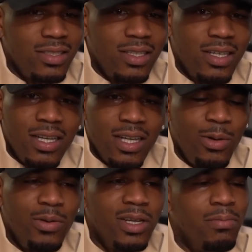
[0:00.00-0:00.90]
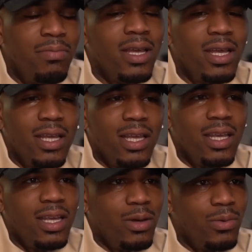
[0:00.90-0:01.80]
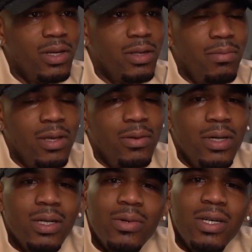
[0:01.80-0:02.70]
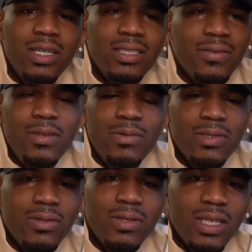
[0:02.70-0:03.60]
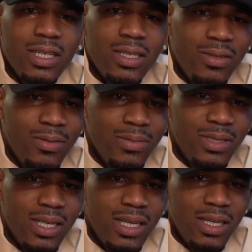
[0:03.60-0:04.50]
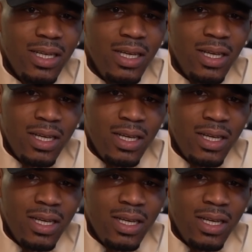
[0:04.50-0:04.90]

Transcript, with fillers: Yo. It wasn't a bad it wouldn't have been what it was if he was on there. You know what I'm saying?